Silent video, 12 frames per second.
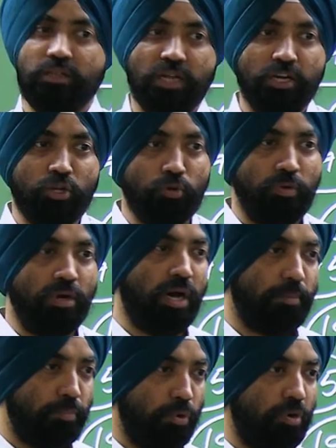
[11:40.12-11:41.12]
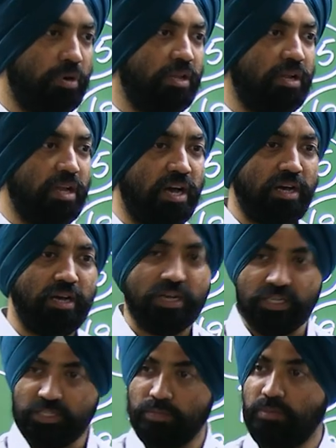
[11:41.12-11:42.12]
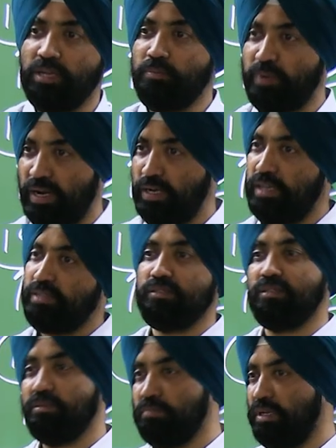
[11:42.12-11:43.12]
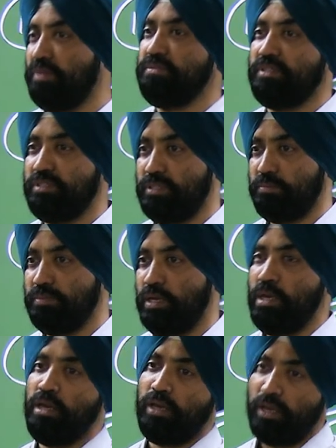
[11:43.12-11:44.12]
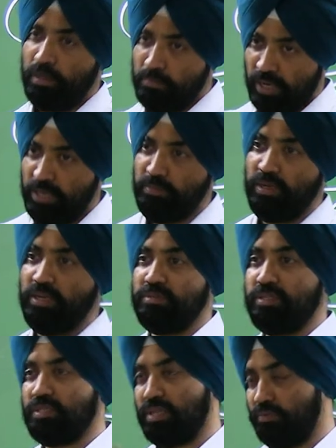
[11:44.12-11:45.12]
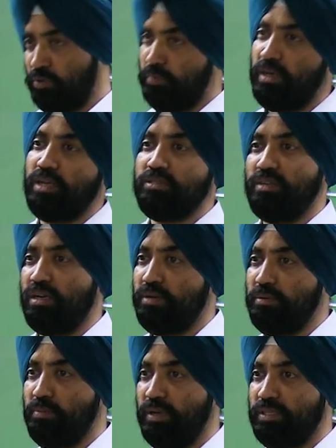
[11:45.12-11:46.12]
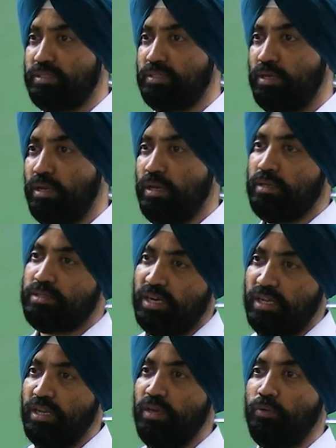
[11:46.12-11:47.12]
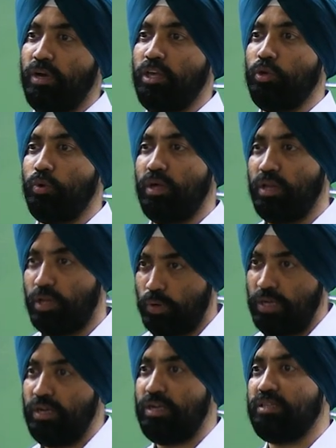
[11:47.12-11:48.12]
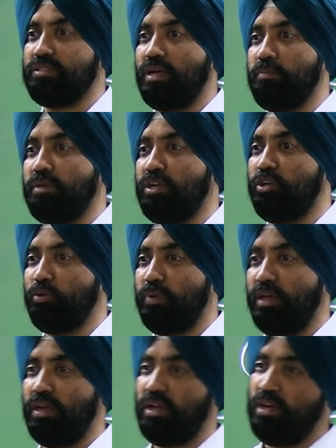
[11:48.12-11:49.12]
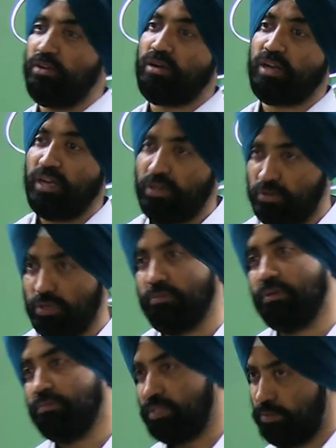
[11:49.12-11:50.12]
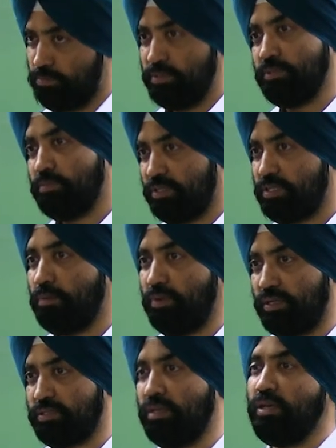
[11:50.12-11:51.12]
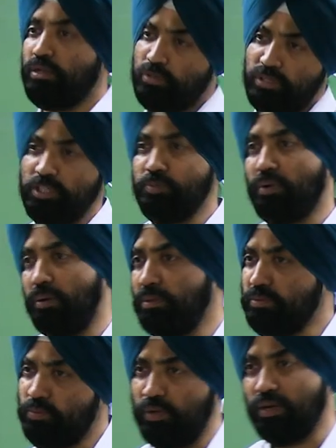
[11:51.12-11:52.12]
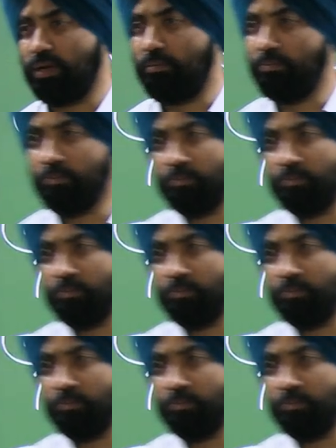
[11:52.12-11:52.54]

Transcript: that you will uphold the Naga customary practices and belief systems. In my belief system, women does not have a place. Suddenly, why your equality is coming into play here and you are trying to give them some special place? So these problems will come,